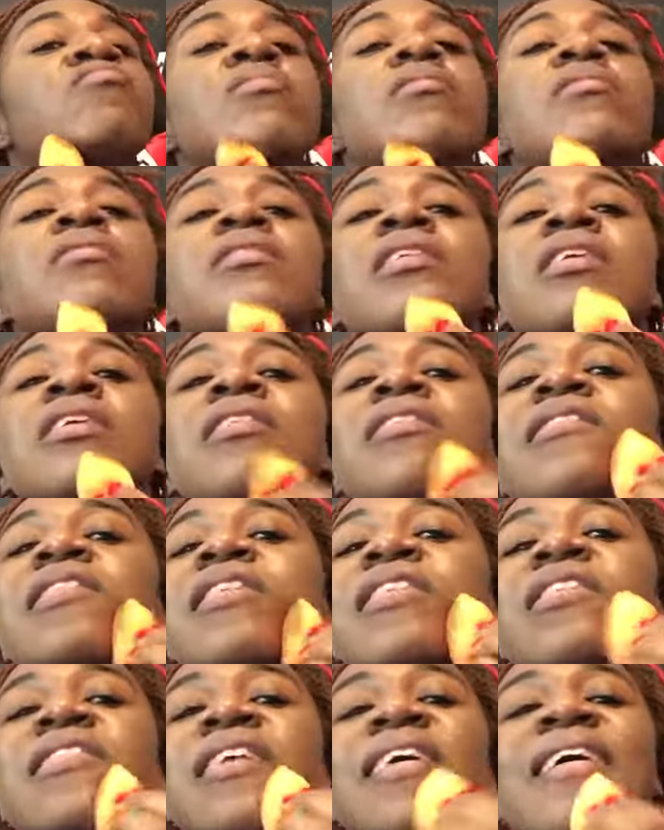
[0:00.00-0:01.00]
And then I
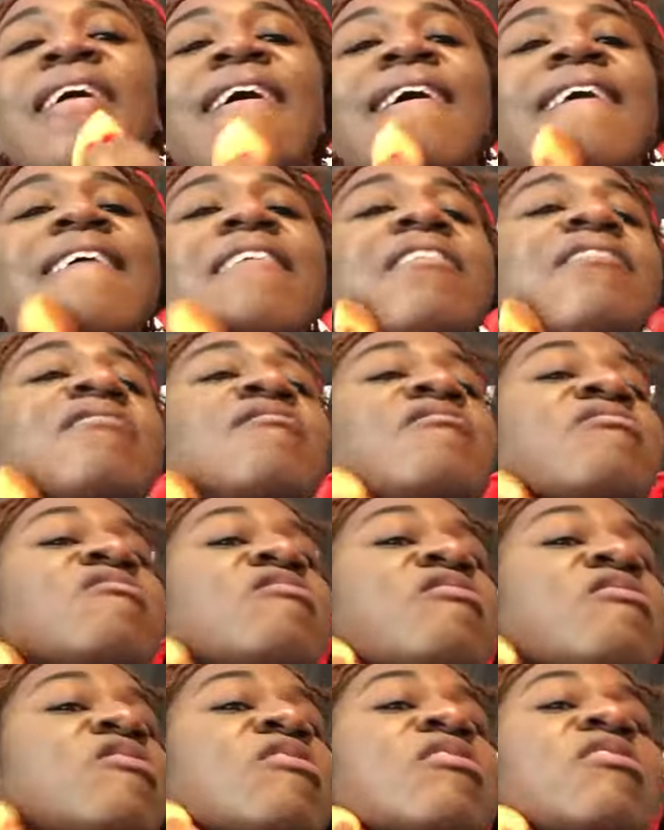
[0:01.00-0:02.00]
take that,
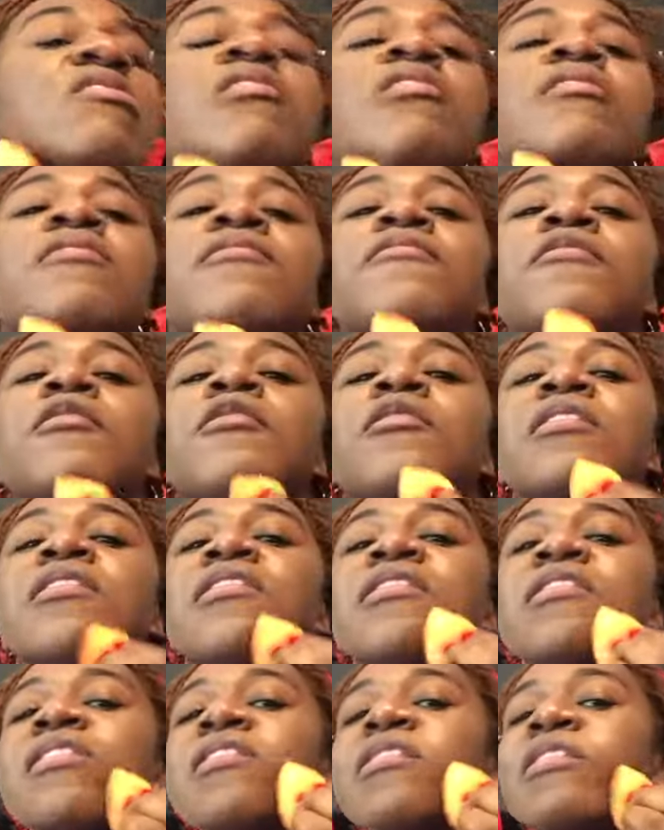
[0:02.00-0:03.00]

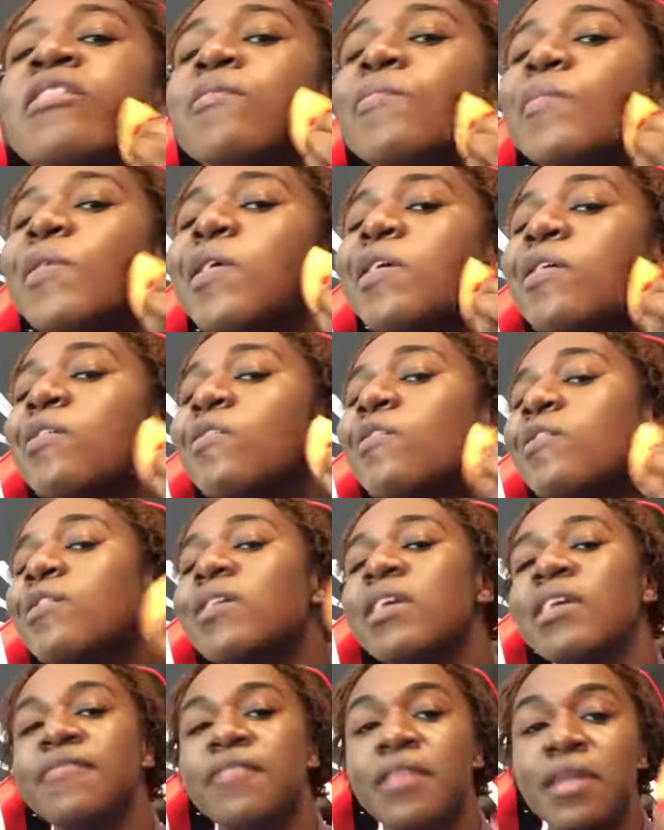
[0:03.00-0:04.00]
focus a little bit
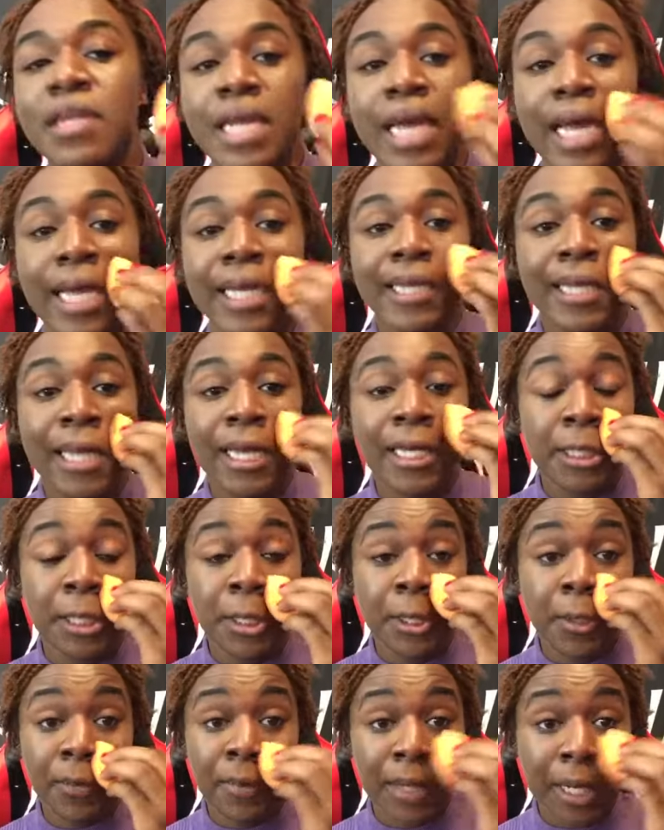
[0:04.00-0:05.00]
underneath the neck, not
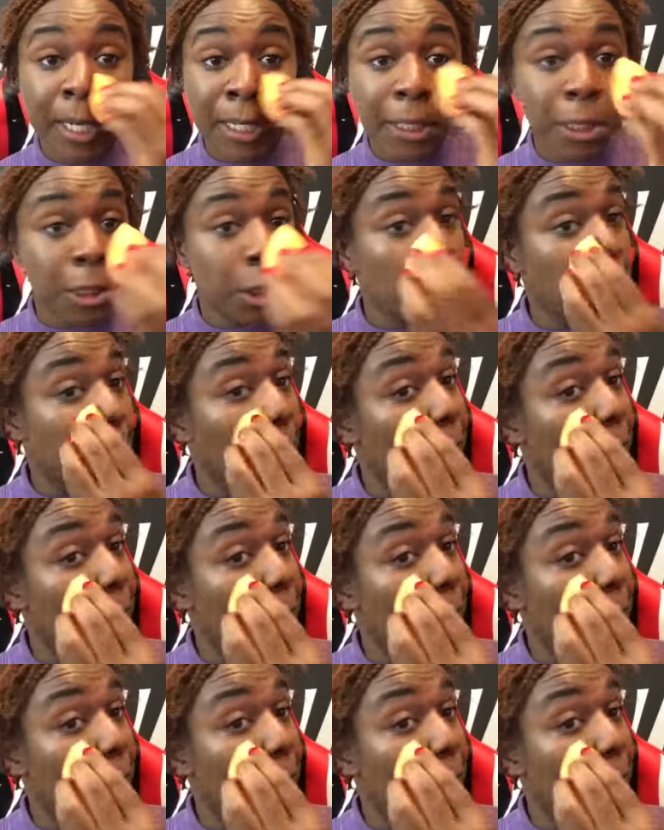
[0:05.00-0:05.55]
too much.